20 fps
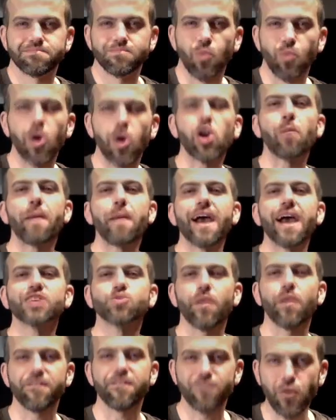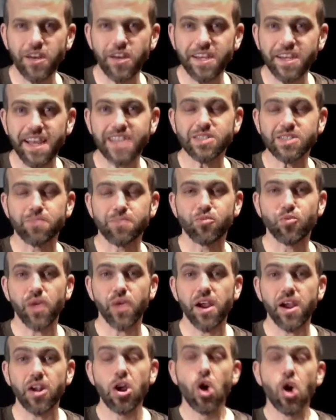Welcome back to our 40 days of
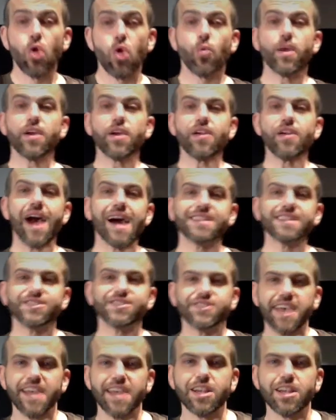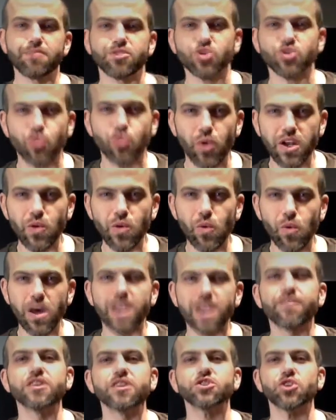prayer. We are on day number 21
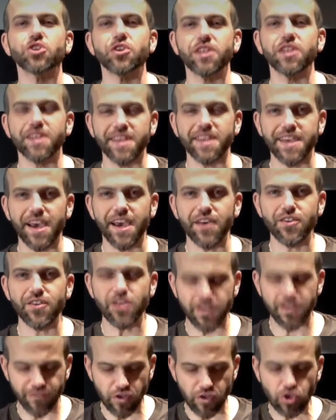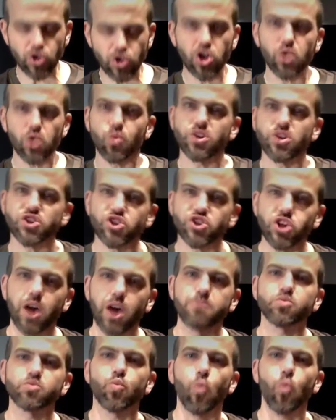of our journey together. And if you look, we're in
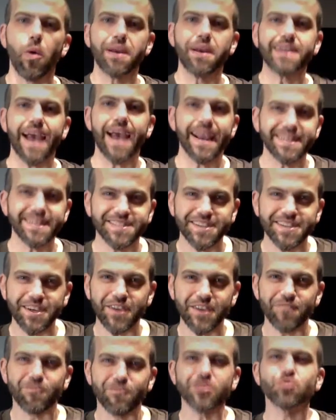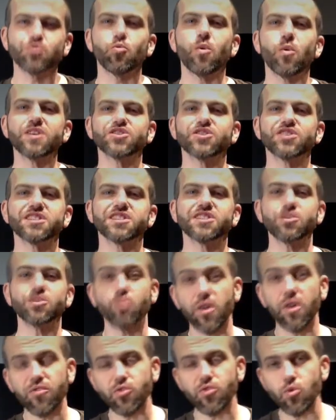Psalms 119, verse
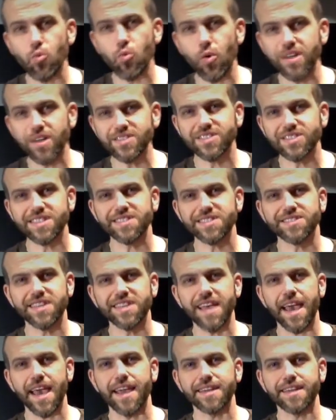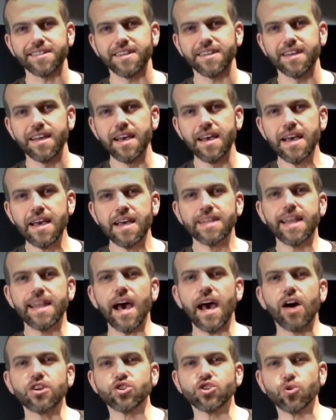161 through 168.
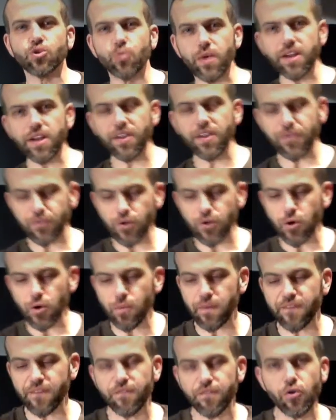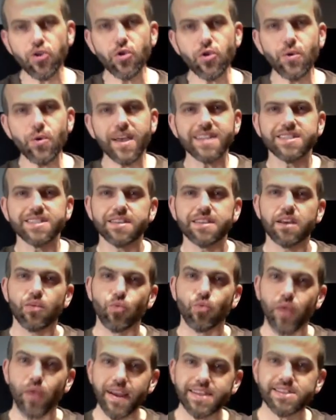Now, as you're reading through, before you get to the
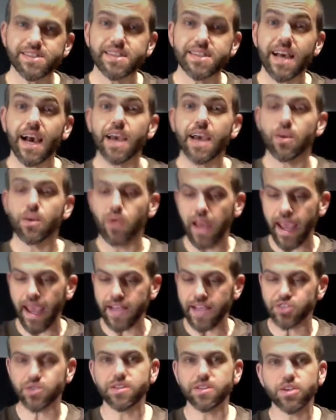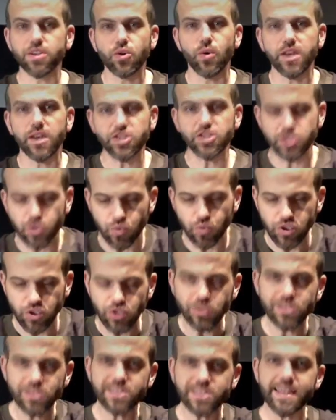right side and answering the questions, would
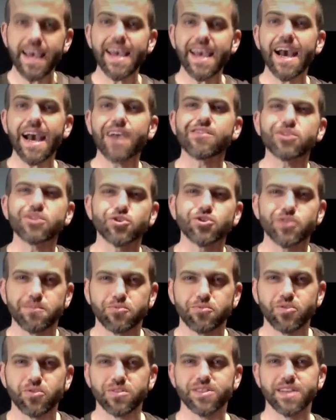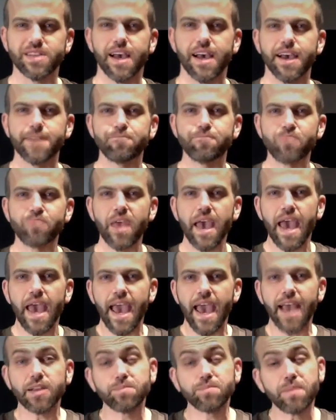you stay on the scriptural side
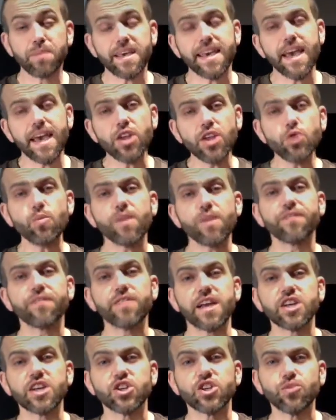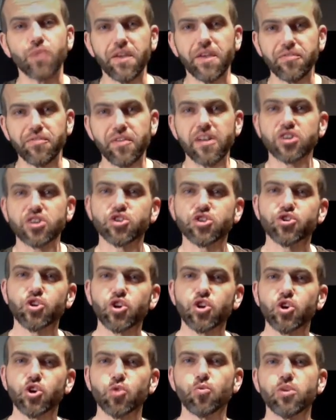and begin your reflection right there?
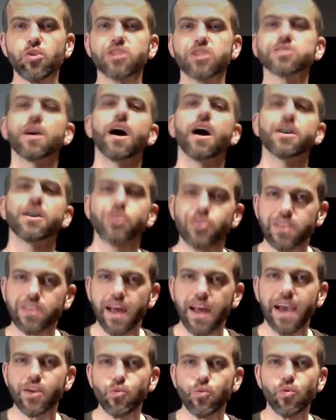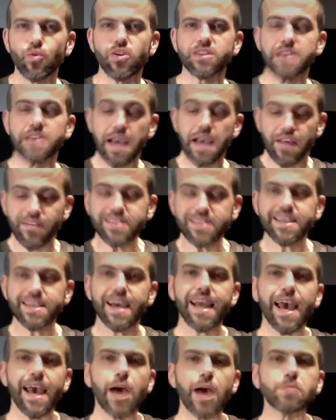Circle words, underline words. This
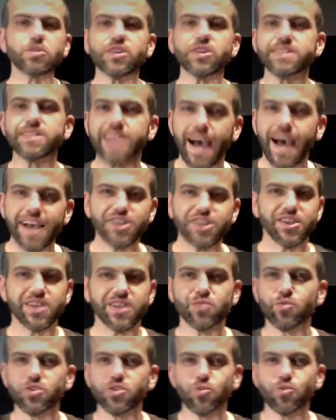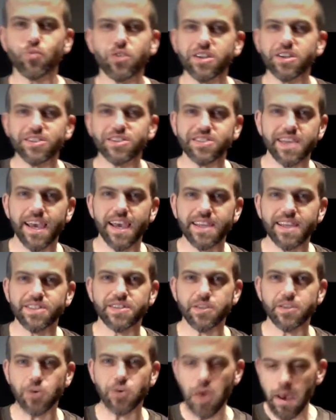kind of helps you digest what the word is saying
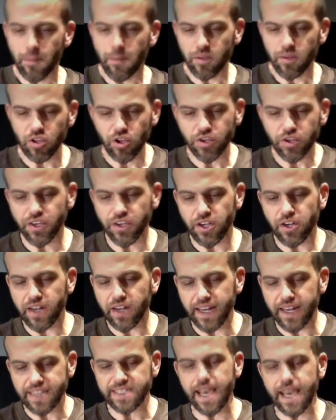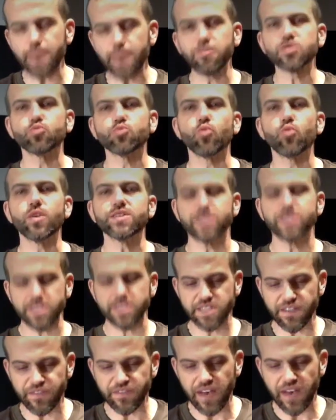to you. But look here, an example is
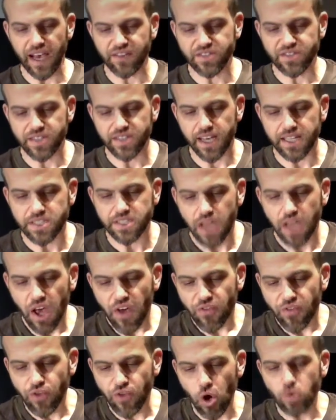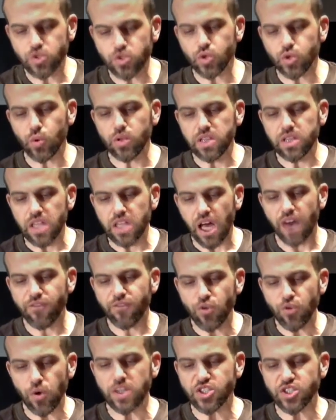165 says, "Those who
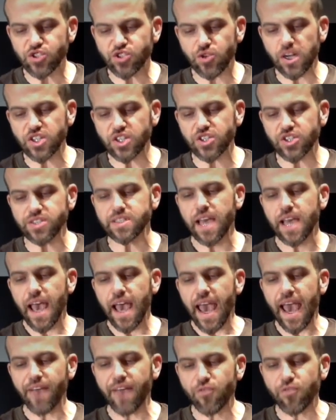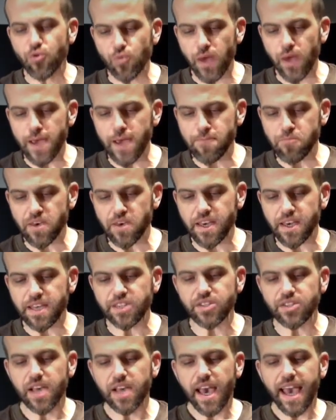love your instructions have great
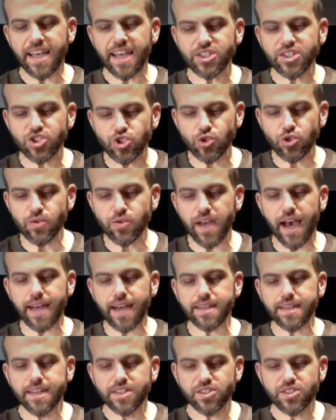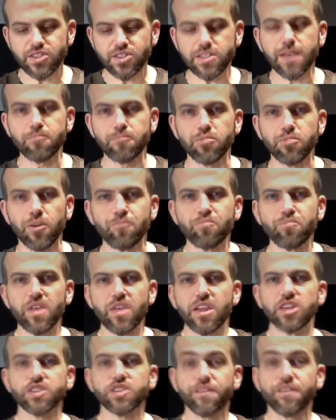peace and do not stumble."
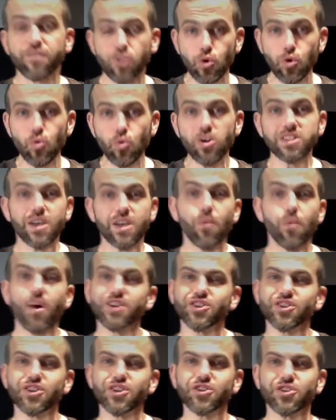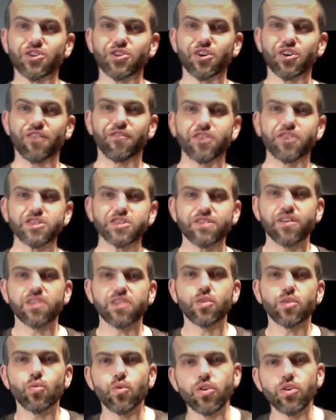There's a few words I want you to circle. First of all,
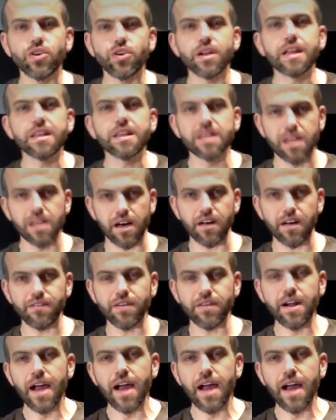the word love.